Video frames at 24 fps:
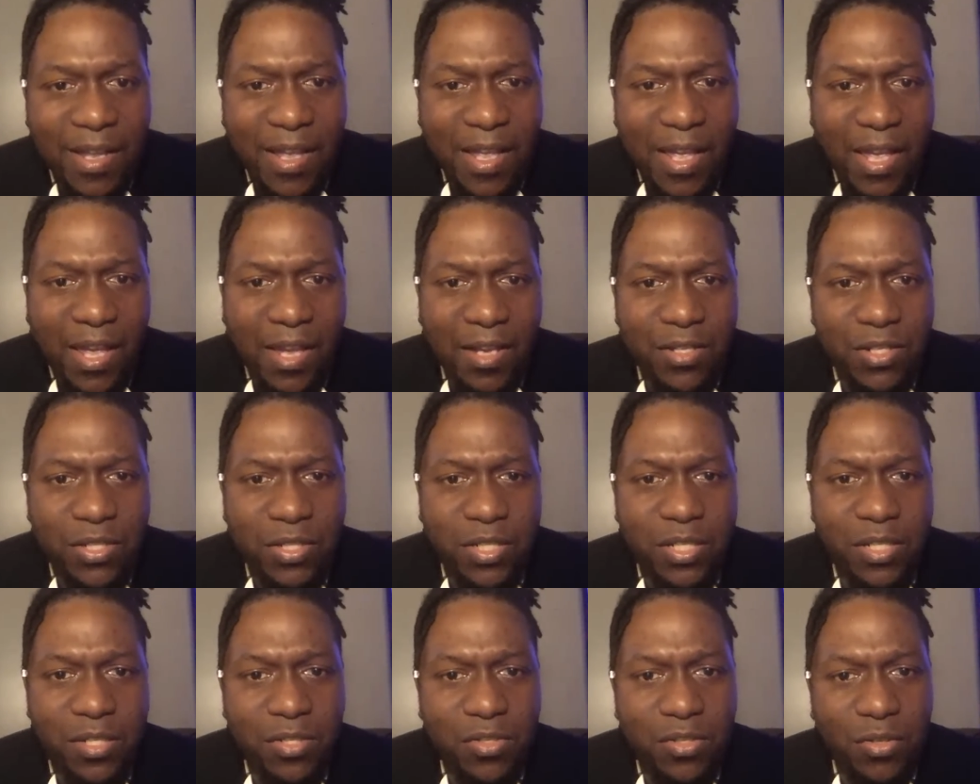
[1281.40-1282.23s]
And
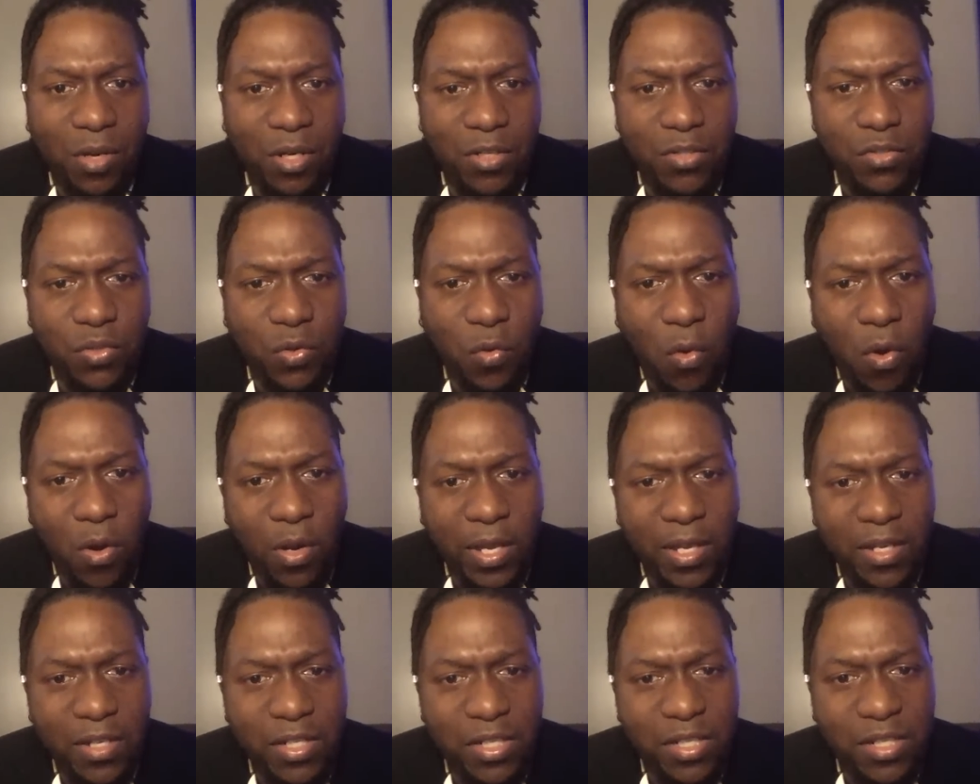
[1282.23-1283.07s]
she start
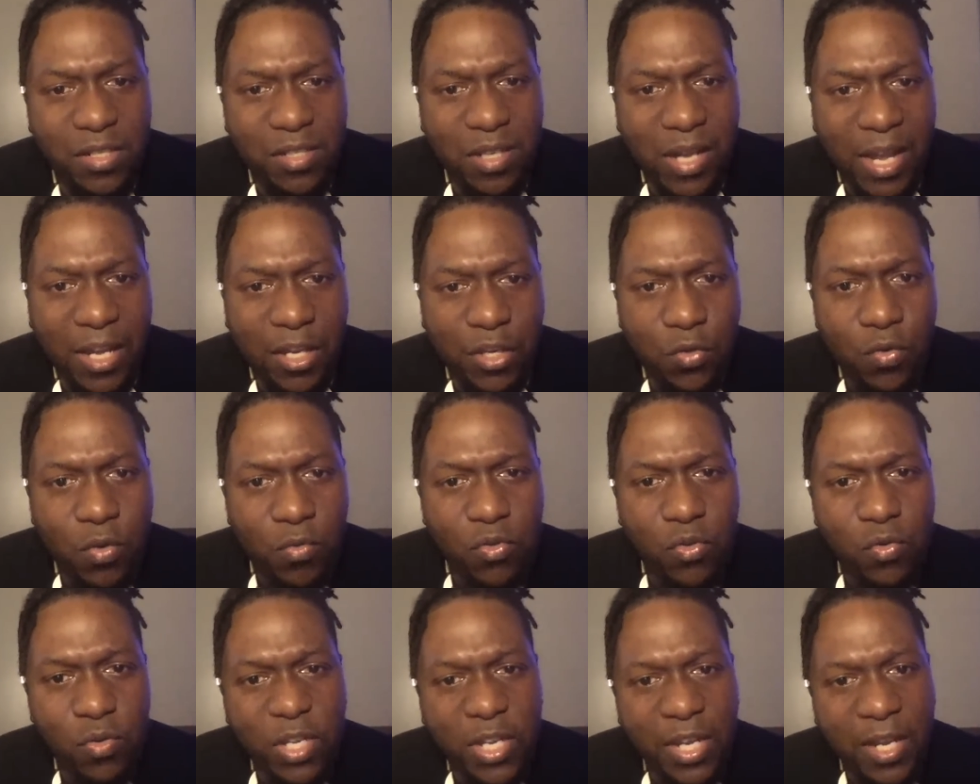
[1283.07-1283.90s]
talking. She's like,
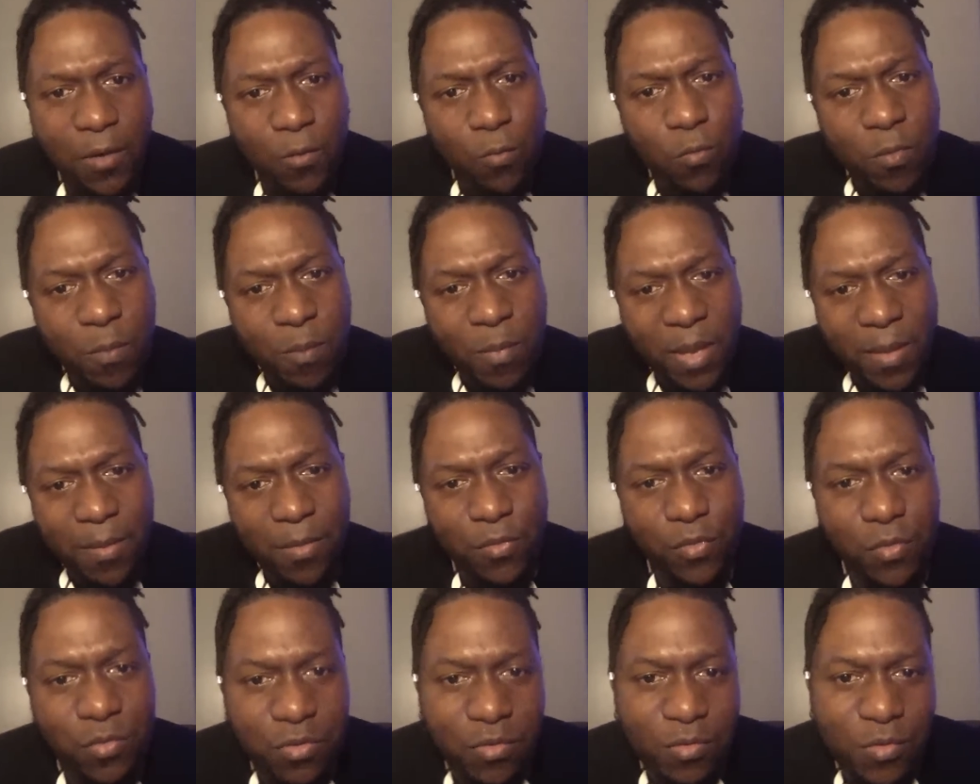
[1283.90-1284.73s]
you can't remember,
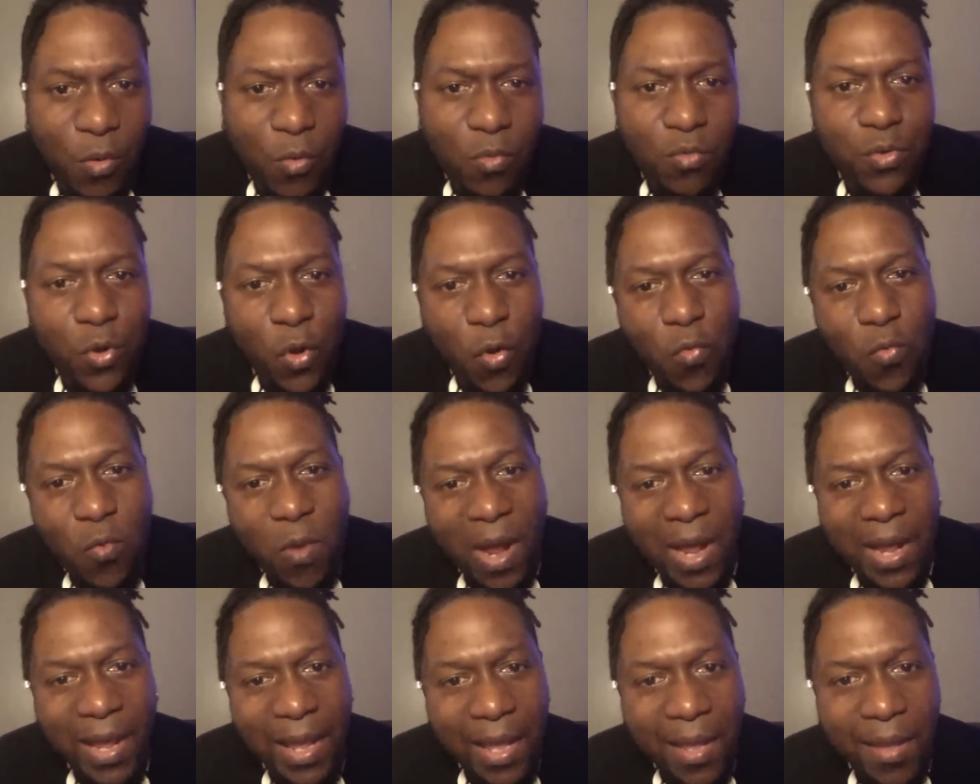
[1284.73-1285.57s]
you don't know who
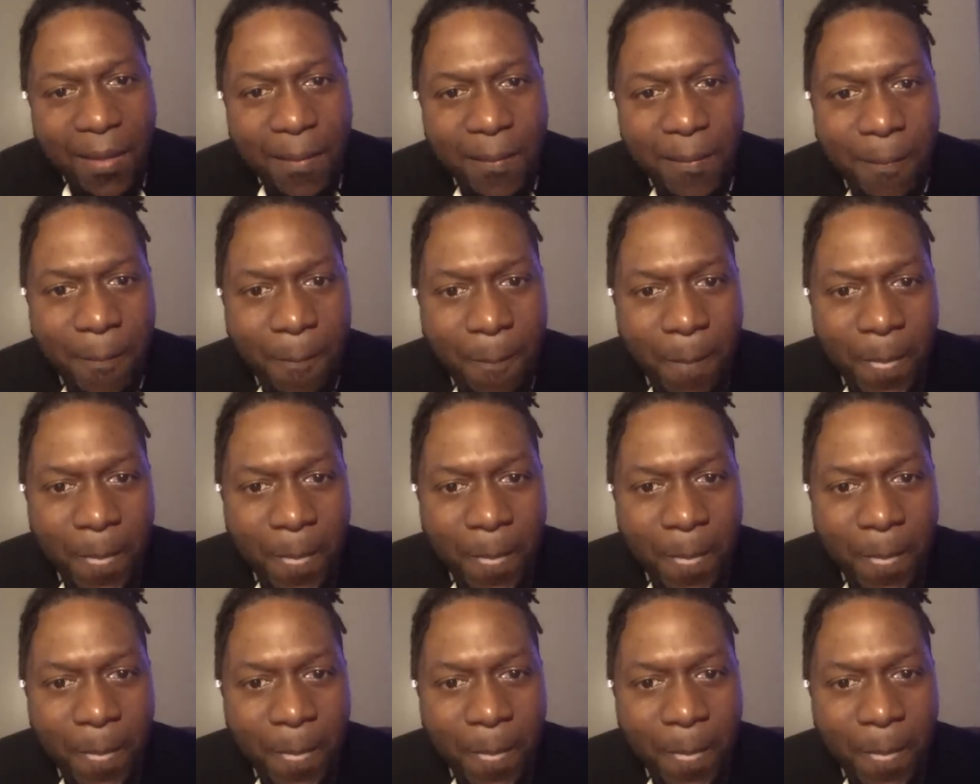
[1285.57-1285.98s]
I am?